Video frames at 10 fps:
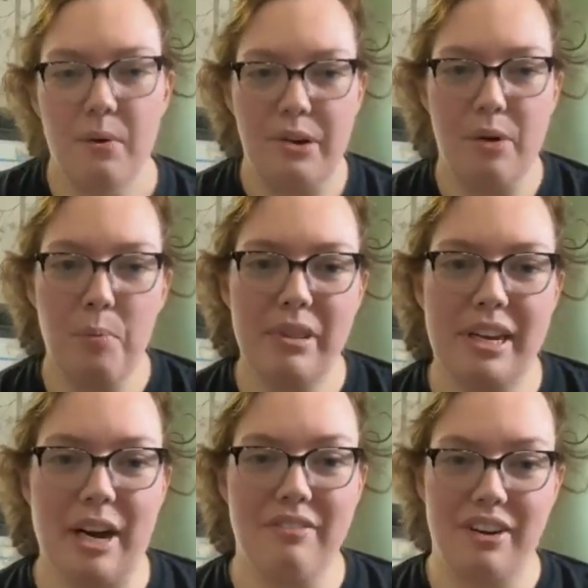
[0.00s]
When you open
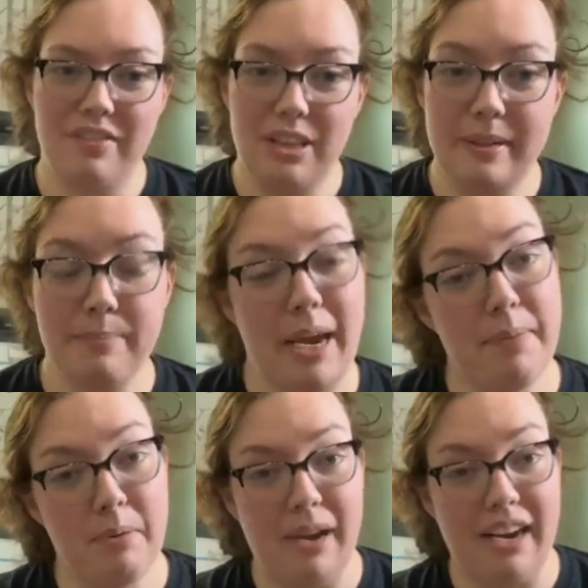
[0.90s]
the cover, even though it's a
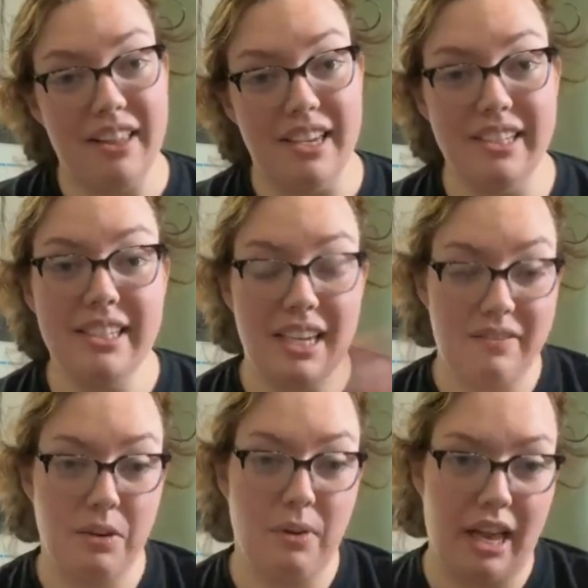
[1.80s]
paperback, the inside
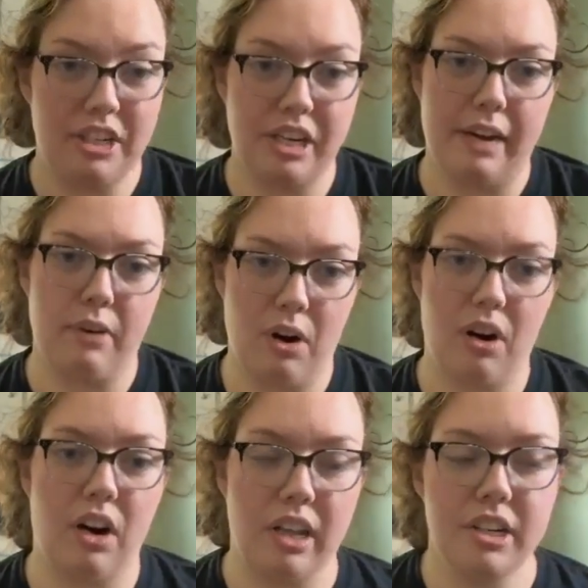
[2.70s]
of it will actually have
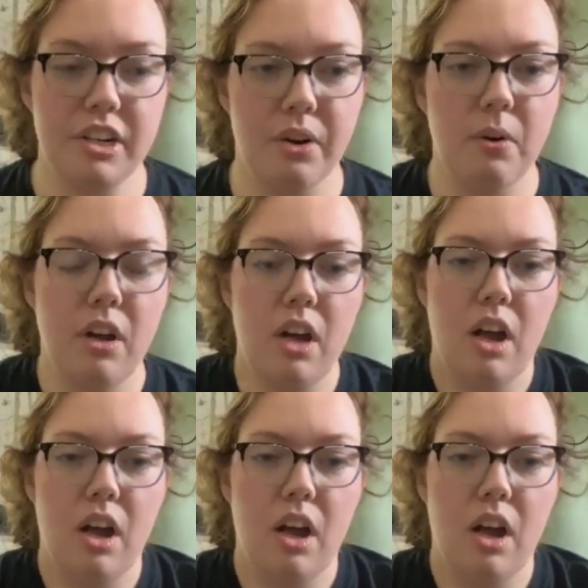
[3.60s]
art on it too.